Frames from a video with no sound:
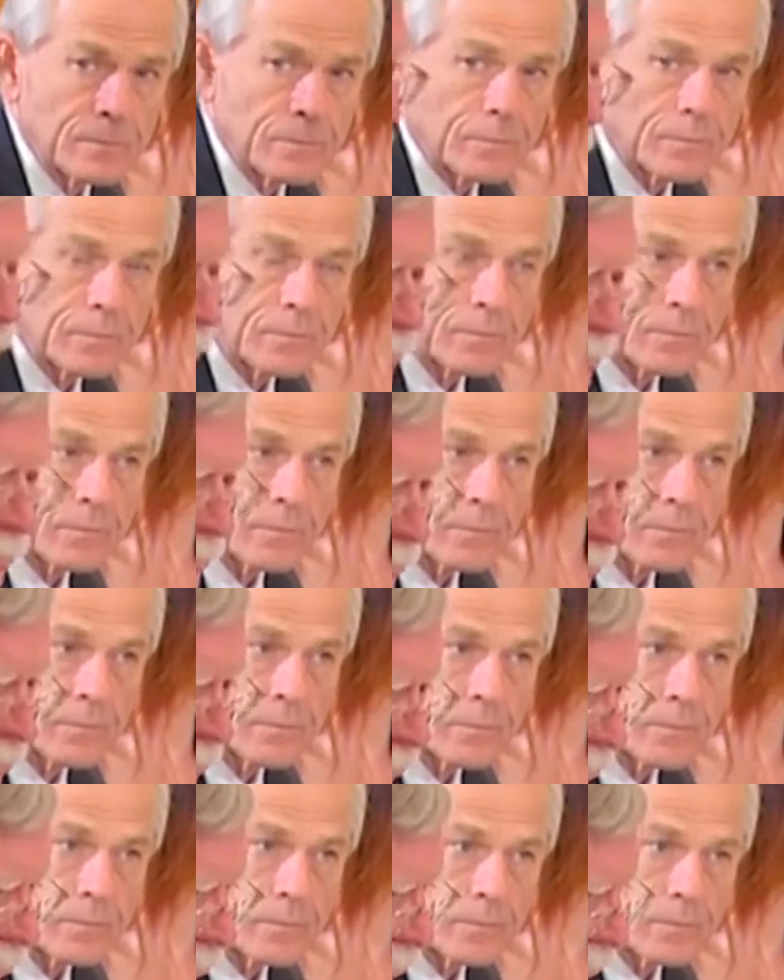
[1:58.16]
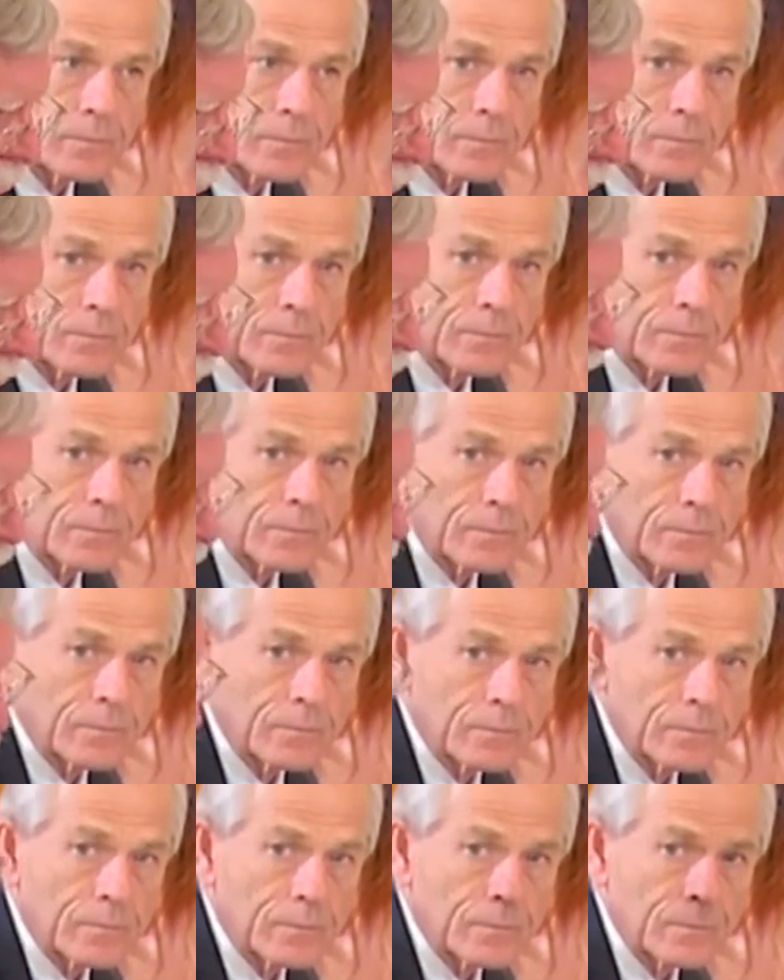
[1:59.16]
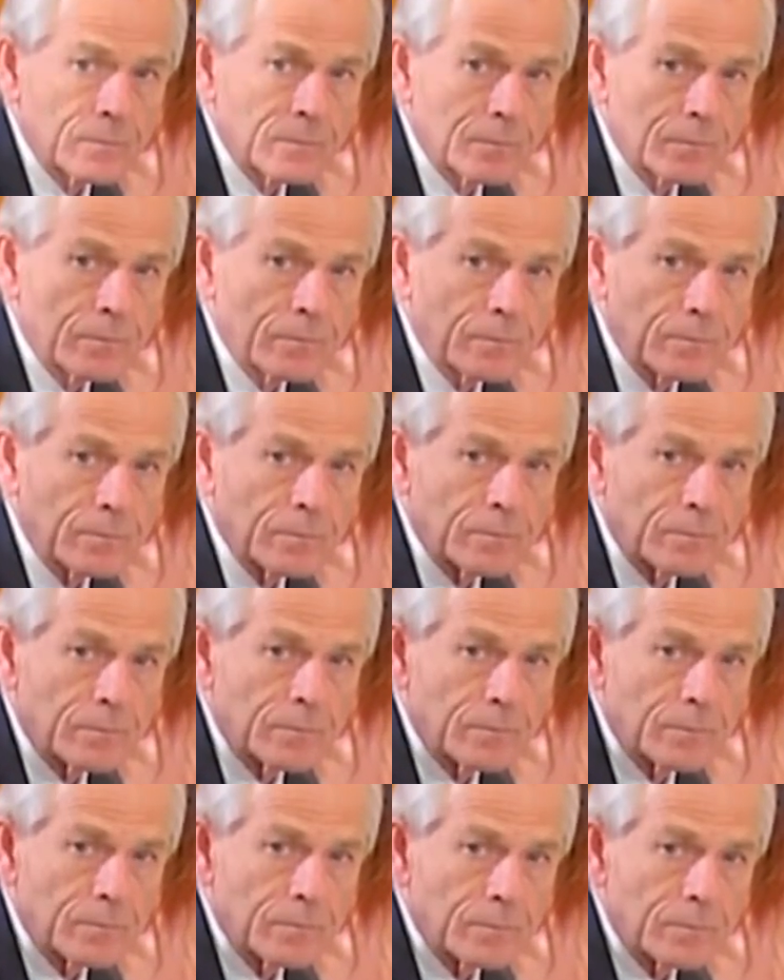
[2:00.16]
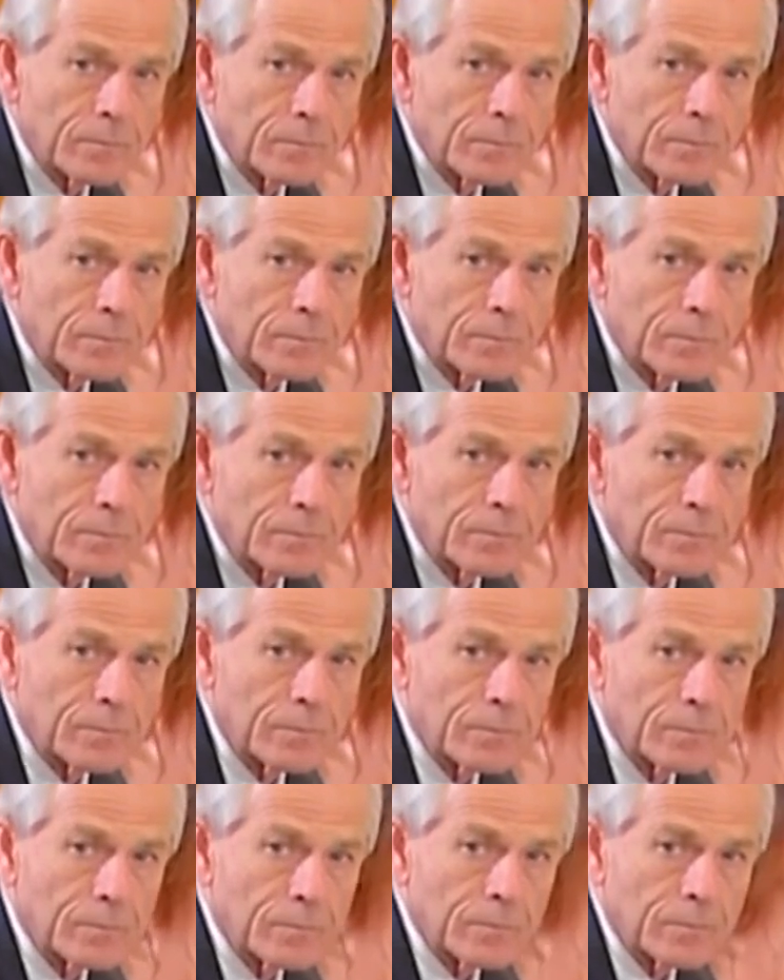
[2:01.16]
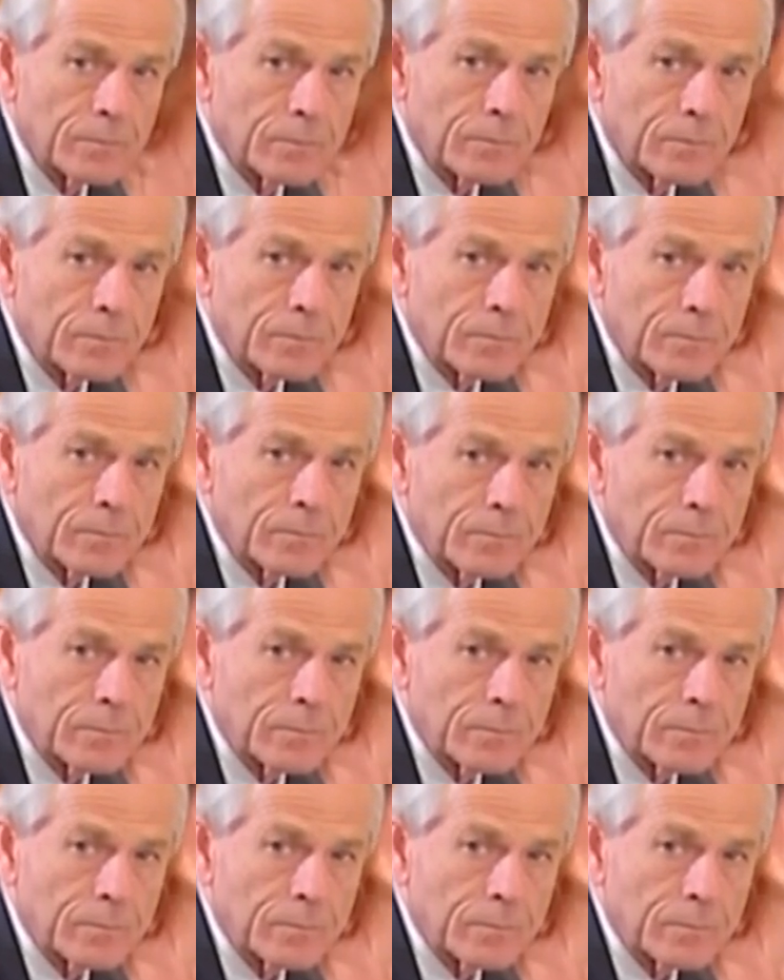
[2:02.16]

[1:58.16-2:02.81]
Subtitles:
[no speech]